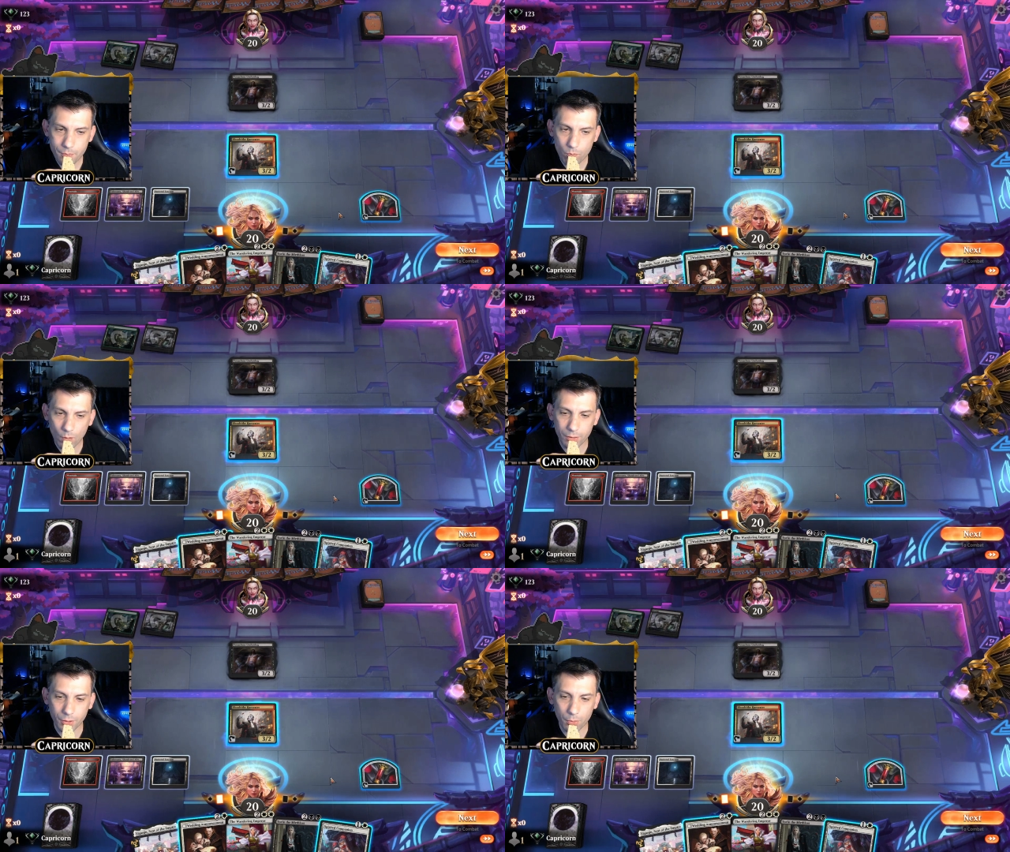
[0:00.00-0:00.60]
I
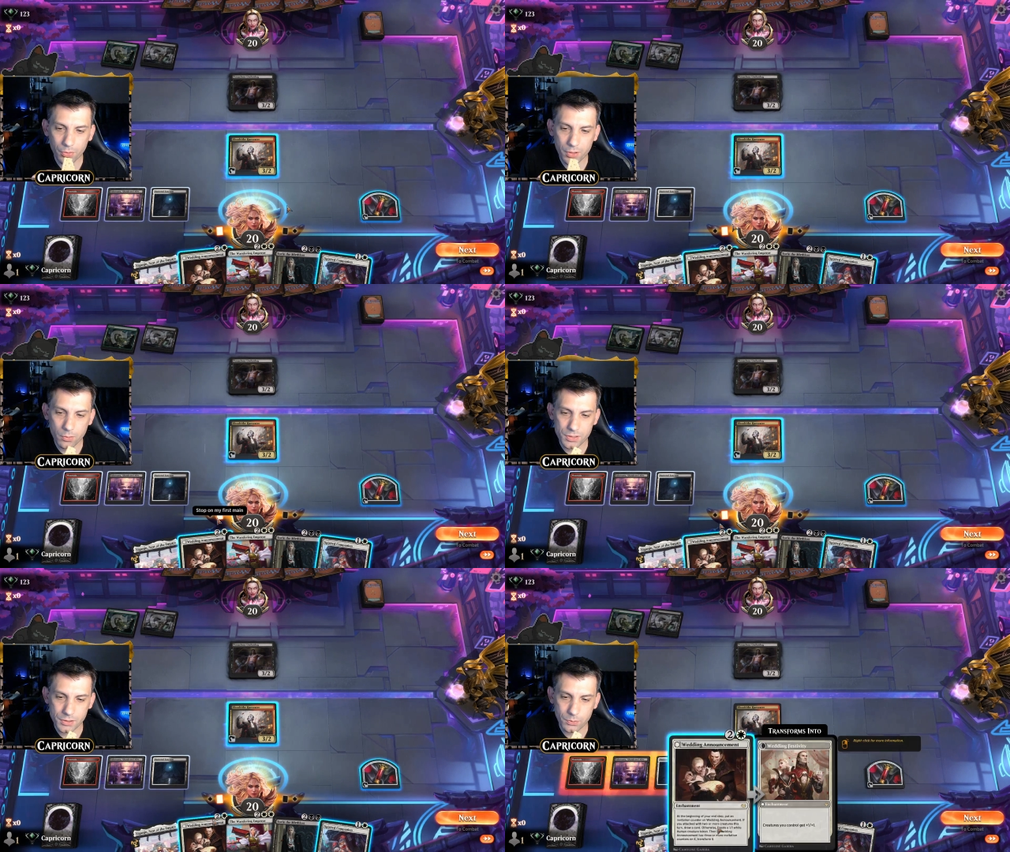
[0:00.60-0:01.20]
don't think we
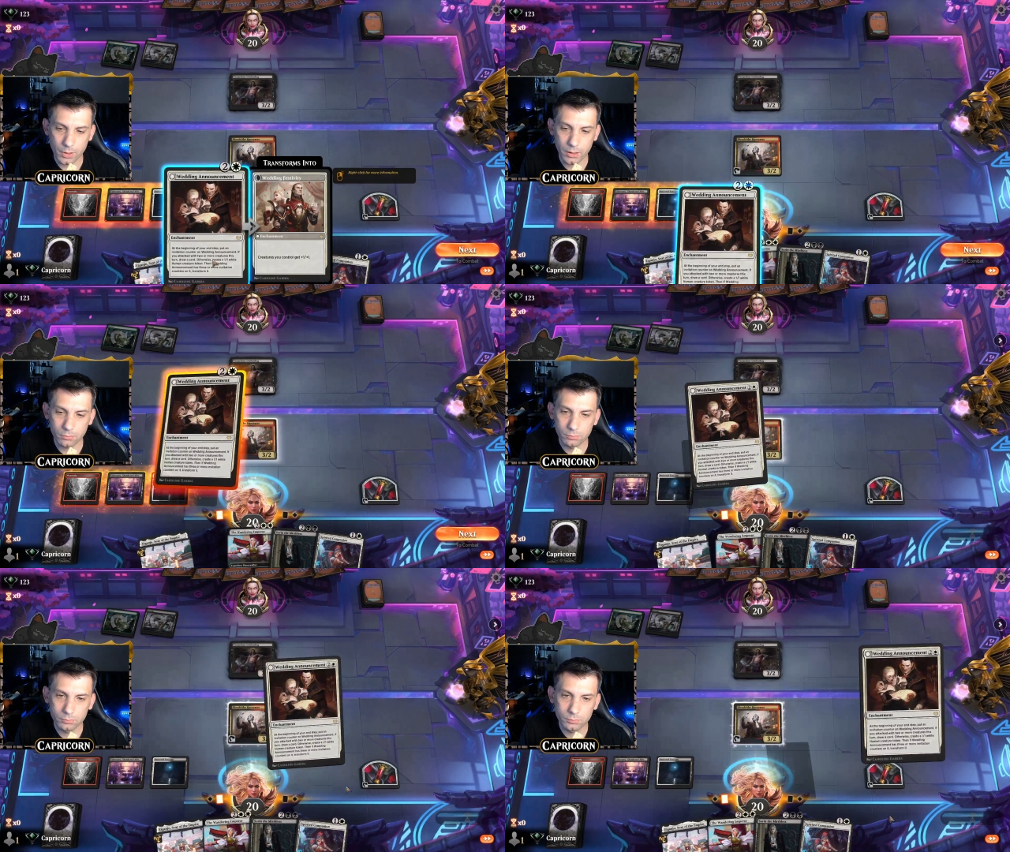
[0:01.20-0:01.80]
swing.
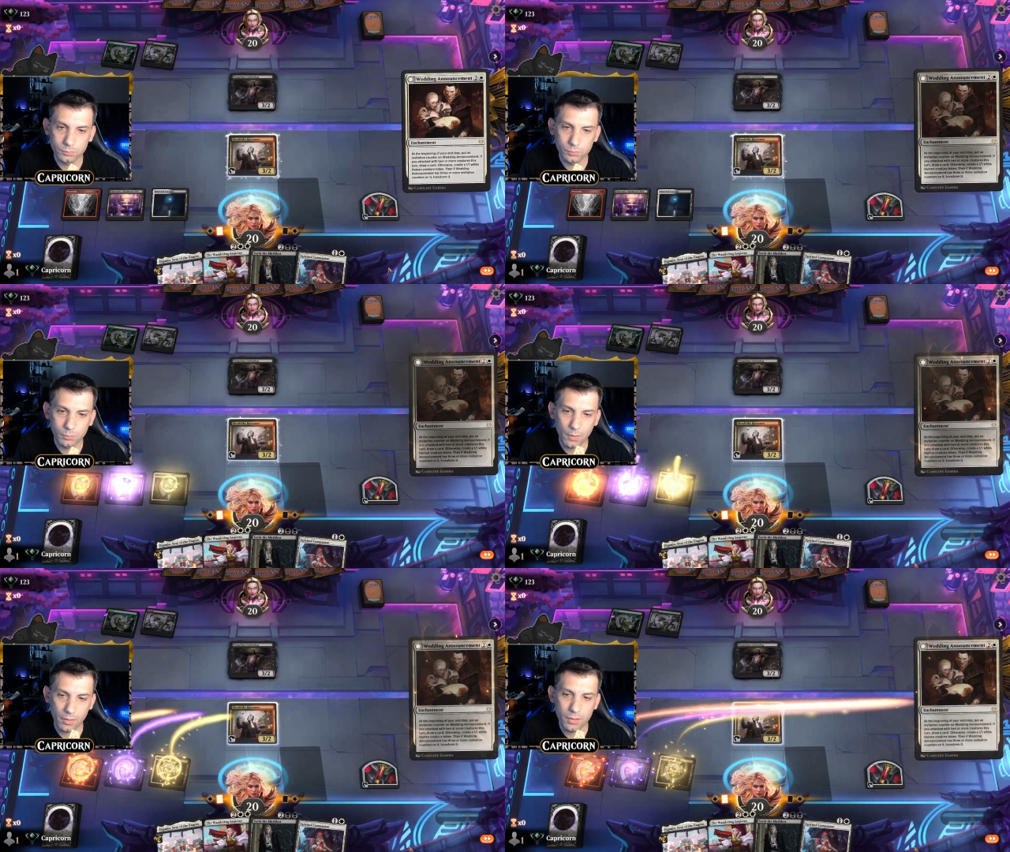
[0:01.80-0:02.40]

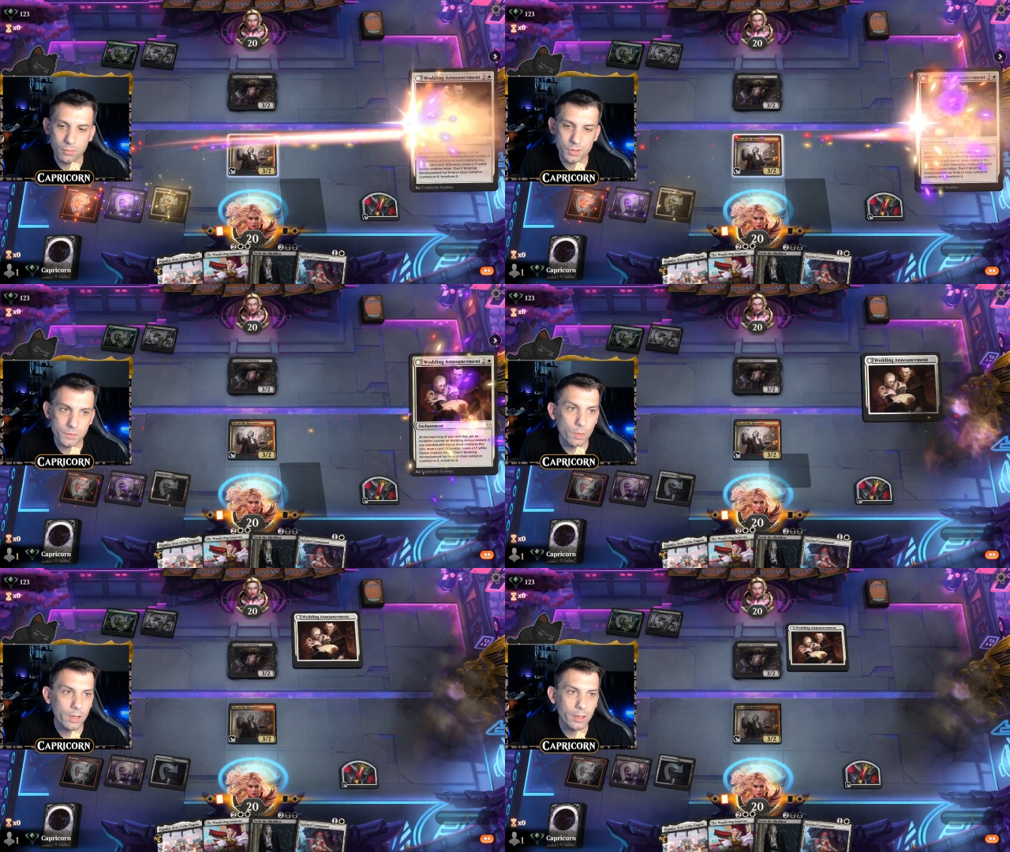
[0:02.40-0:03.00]
I think we just
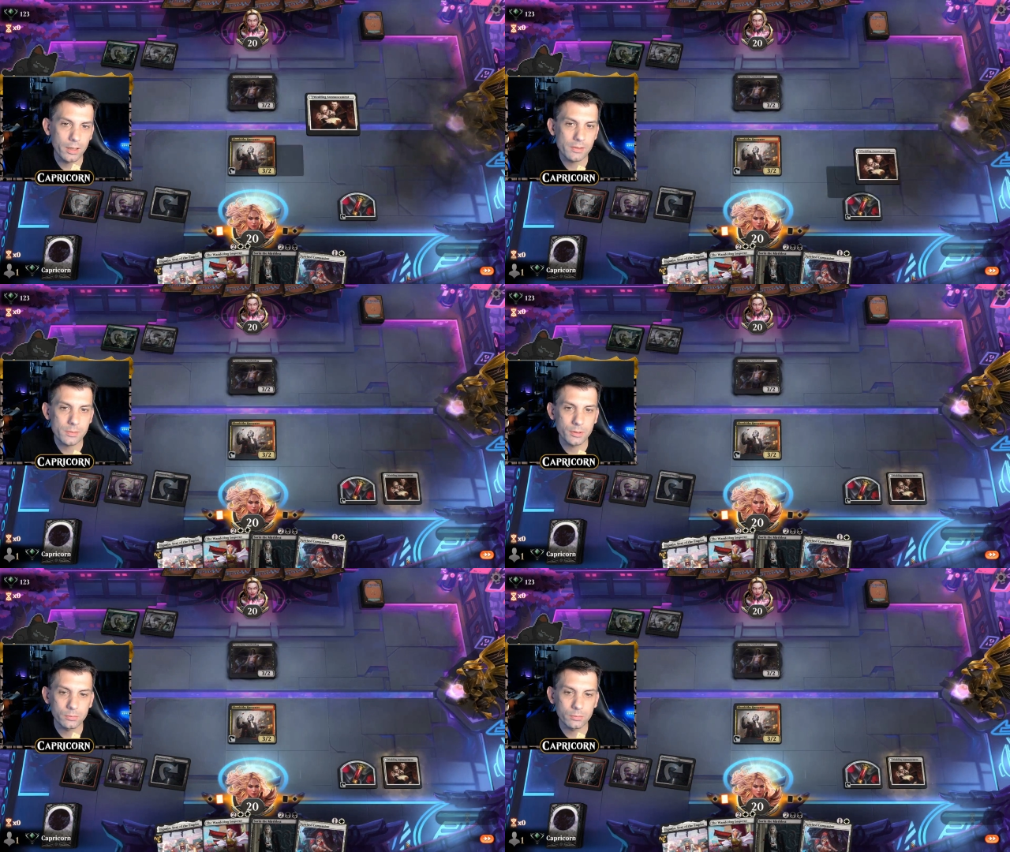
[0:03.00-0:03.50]
Wedding Announcement.